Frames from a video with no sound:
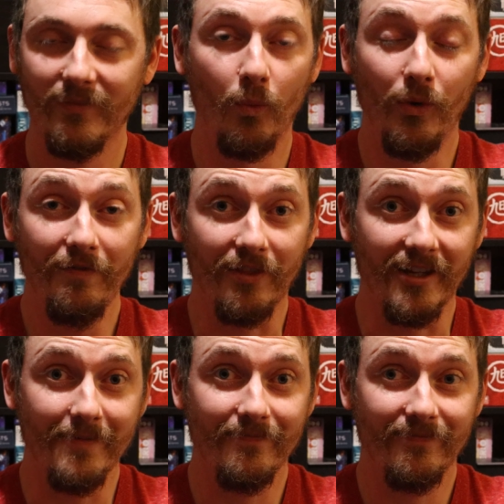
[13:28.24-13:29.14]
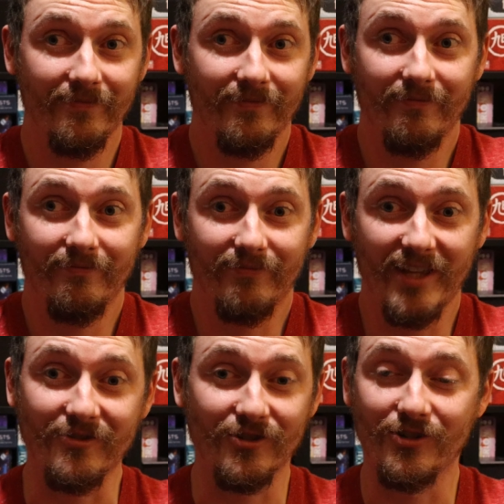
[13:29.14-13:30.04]
With that
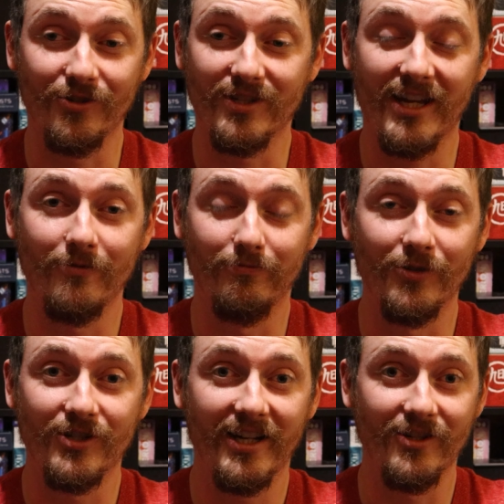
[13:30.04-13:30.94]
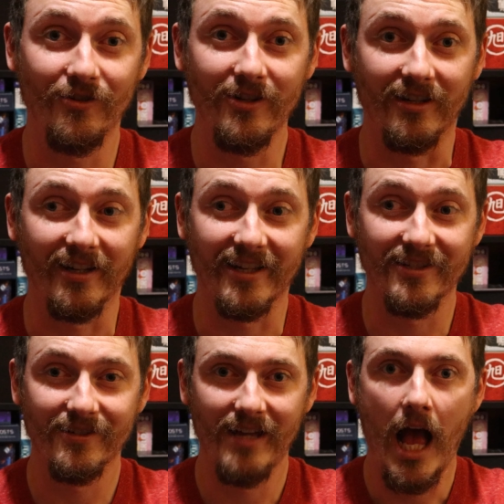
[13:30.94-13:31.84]
just shows how much I enjoyed it, I
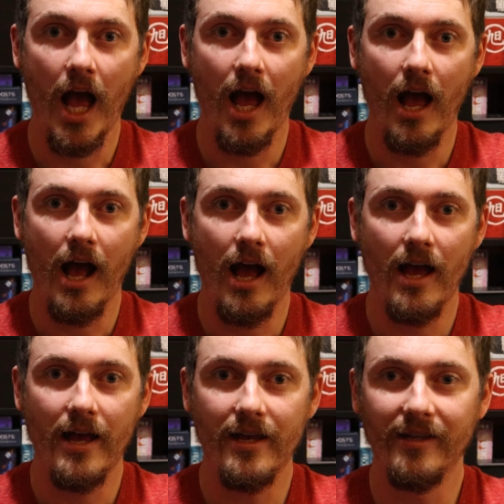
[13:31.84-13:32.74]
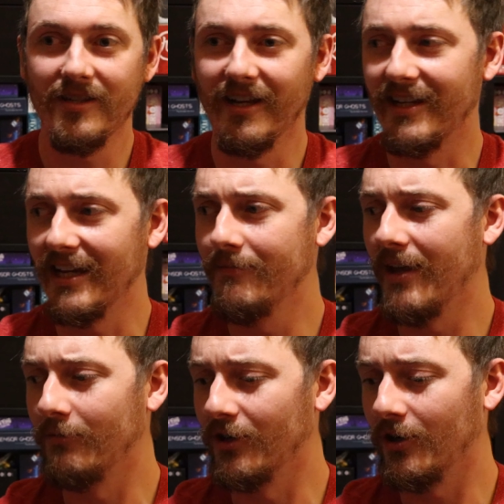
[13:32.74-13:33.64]
guess. Is it a game
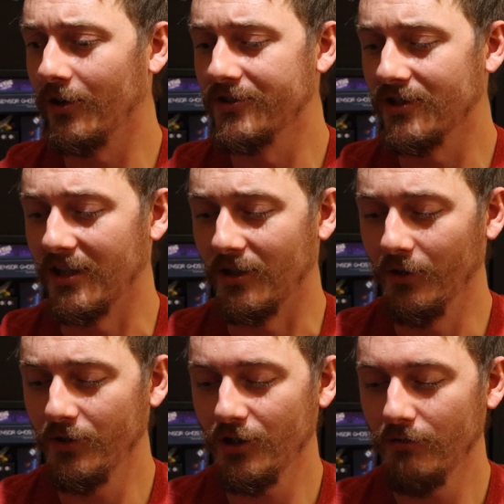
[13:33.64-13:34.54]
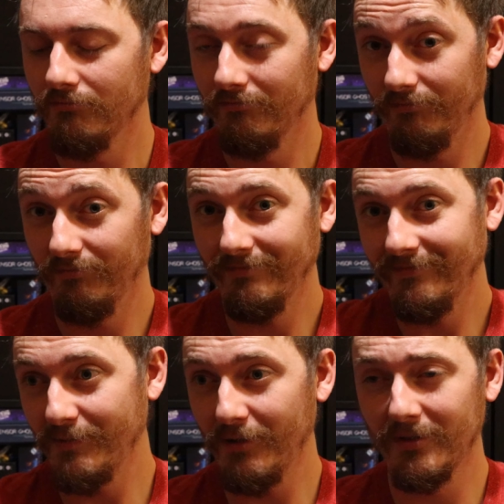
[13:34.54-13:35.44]
that I'm going to constantly go to?
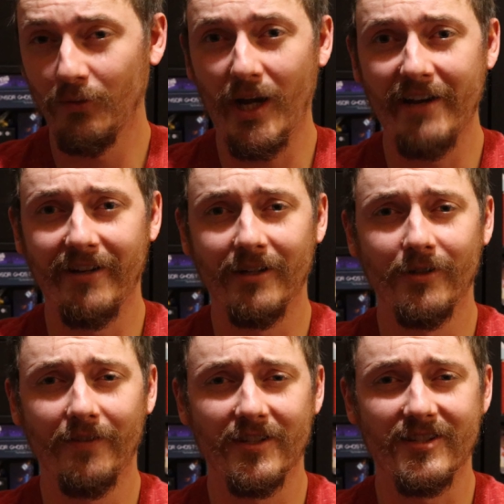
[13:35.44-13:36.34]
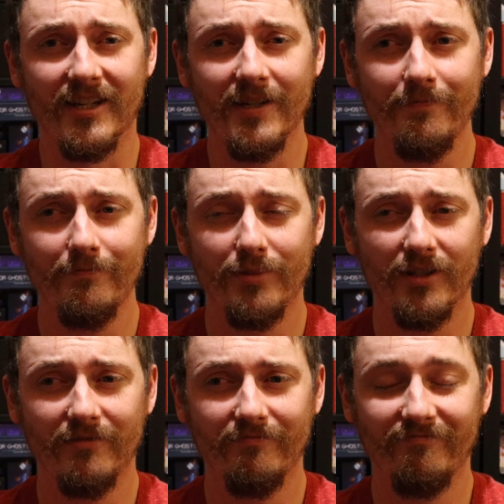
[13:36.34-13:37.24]
It probably wear around after time,
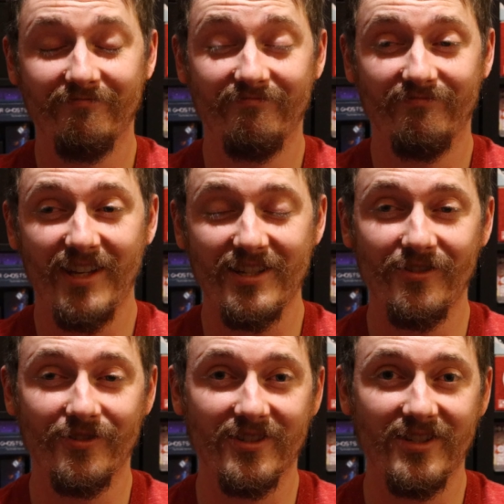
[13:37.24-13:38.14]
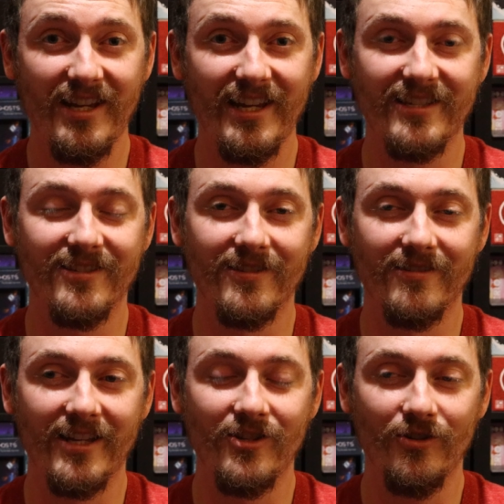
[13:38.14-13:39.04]
but that's not to say it isn't
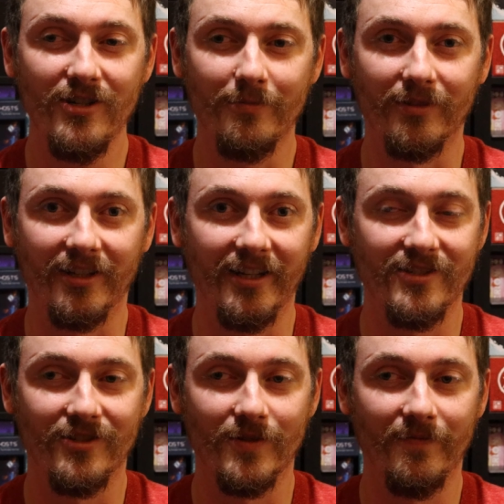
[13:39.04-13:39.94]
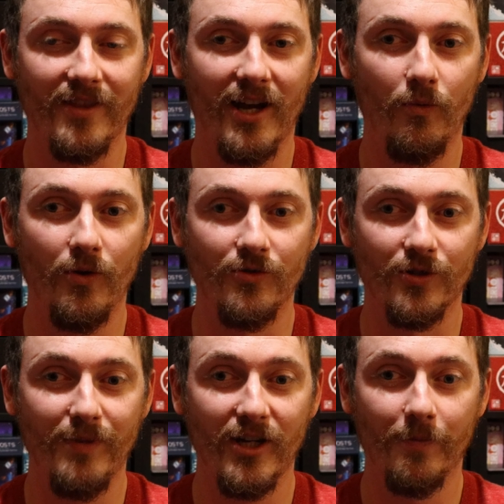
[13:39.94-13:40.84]
enjoyable and it isn't something that I won't
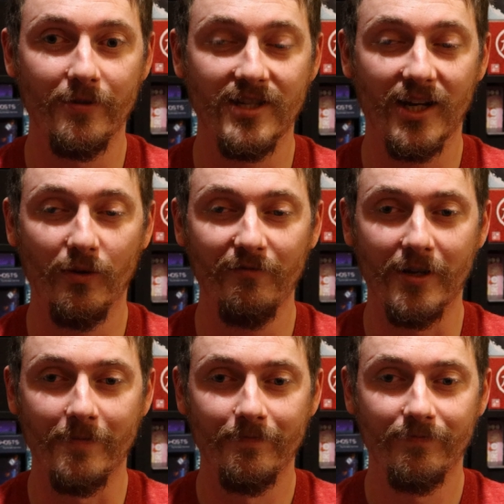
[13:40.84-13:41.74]
just pick up and take with me.